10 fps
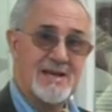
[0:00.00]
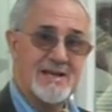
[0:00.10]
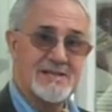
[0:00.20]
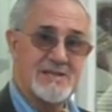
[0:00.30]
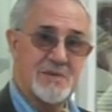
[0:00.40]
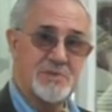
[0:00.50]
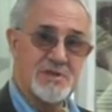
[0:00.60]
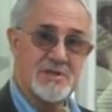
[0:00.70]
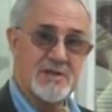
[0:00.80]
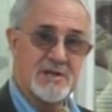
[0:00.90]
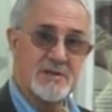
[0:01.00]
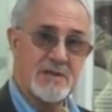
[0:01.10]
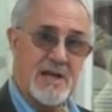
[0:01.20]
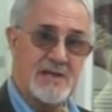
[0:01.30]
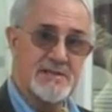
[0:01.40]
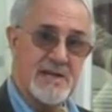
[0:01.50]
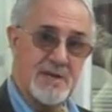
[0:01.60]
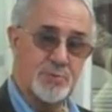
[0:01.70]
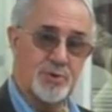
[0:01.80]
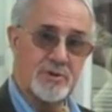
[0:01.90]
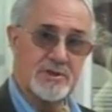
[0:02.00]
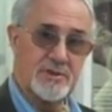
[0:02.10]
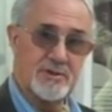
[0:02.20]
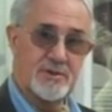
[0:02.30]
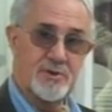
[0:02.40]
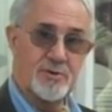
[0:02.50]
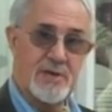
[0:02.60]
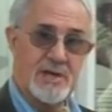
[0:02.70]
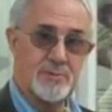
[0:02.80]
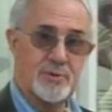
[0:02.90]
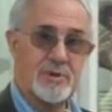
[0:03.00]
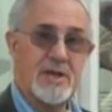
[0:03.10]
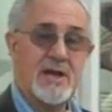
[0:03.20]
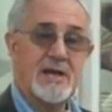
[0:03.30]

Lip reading: accepted last April, a year ago April,